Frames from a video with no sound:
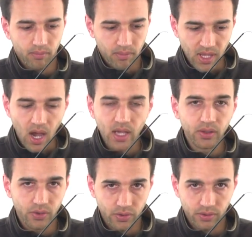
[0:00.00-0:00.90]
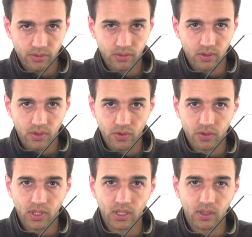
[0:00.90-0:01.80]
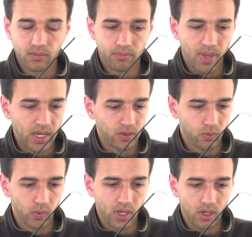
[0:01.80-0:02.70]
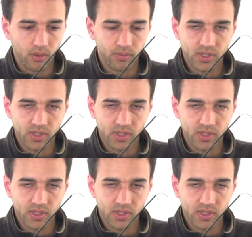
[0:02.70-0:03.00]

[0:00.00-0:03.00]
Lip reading: beyond those bent rear